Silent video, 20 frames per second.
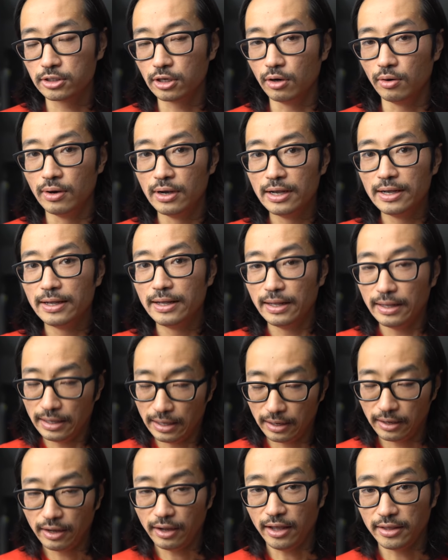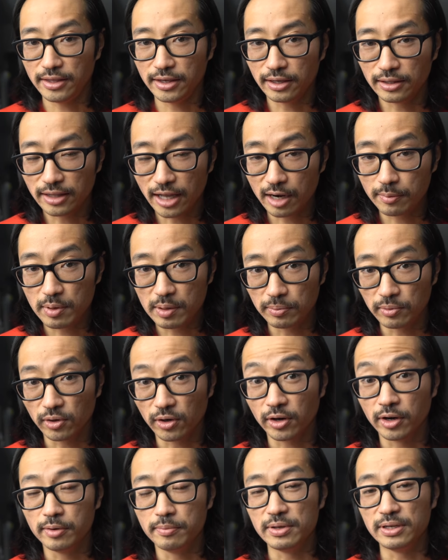So I think a lot of people
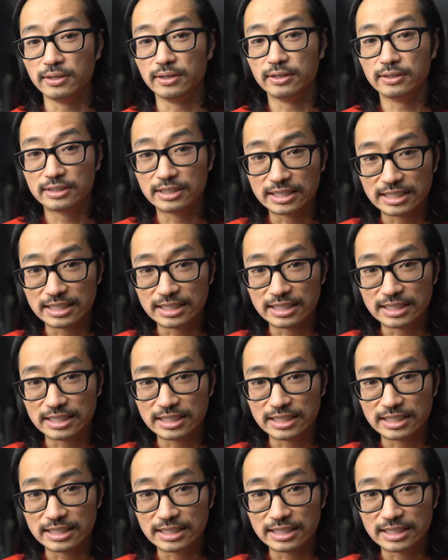are gonna be